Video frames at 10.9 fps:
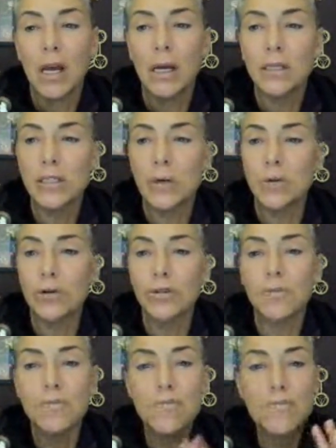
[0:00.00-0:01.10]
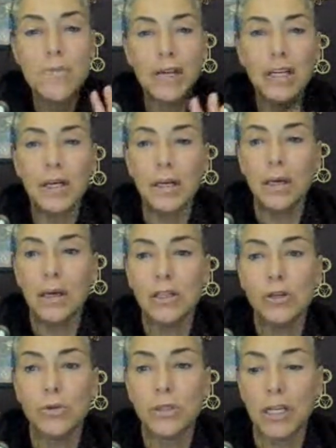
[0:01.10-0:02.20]
And so there's many
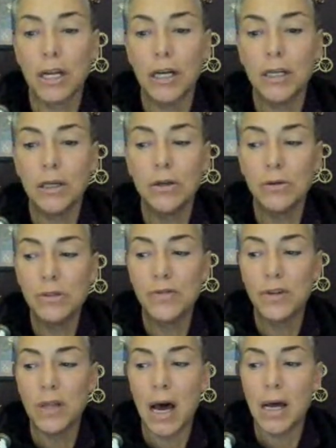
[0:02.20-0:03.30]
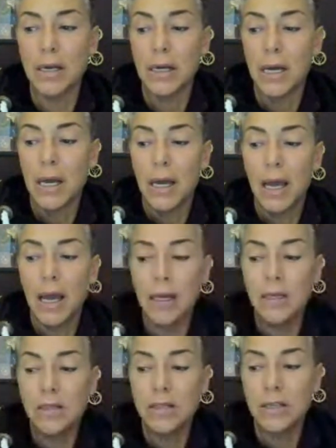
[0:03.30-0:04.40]
tools that I use for that.
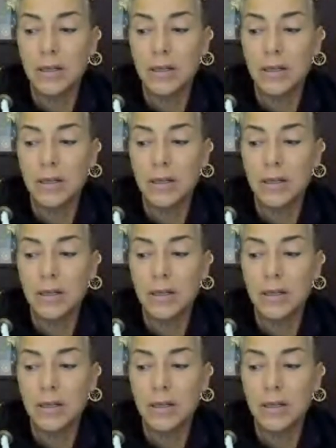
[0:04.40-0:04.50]
And